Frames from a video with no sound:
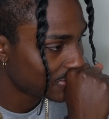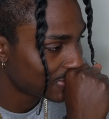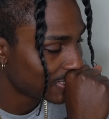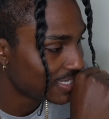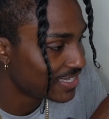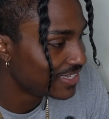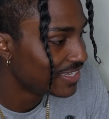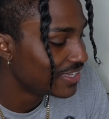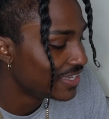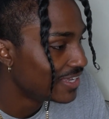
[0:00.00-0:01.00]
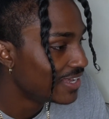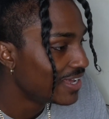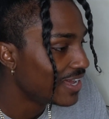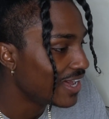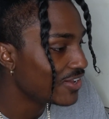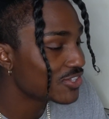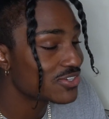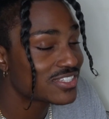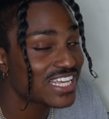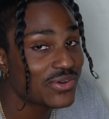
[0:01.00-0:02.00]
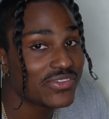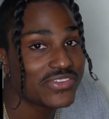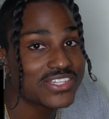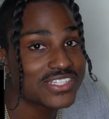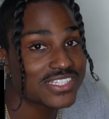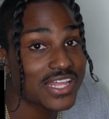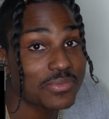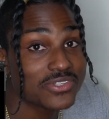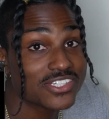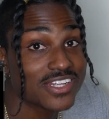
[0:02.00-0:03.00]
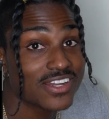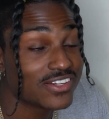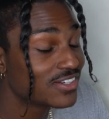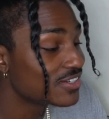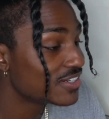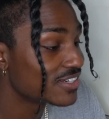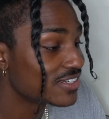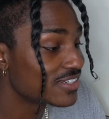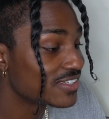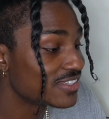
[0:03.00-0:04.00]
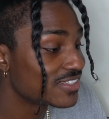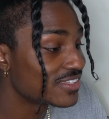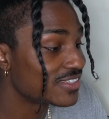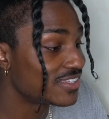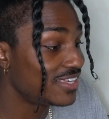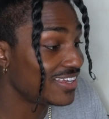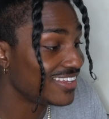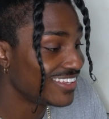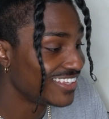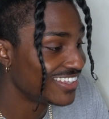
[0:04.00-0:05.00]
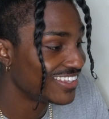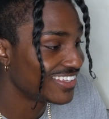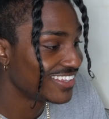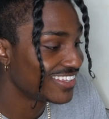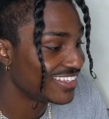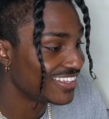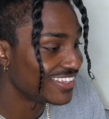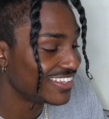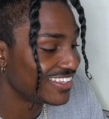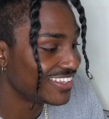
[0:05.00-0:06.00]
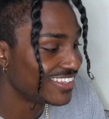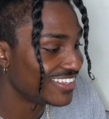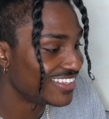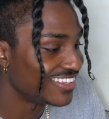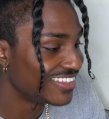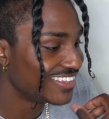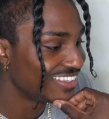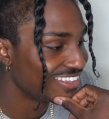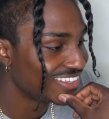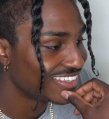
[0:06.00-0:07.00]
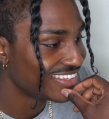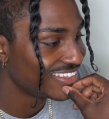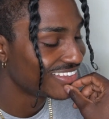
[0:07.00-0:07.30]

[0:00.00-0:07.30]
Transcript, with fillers: you? What is wrong with you? I was gonna say, what if he just slapped the shit out of her? Give me a towel! So guys, I've been seeing this prank going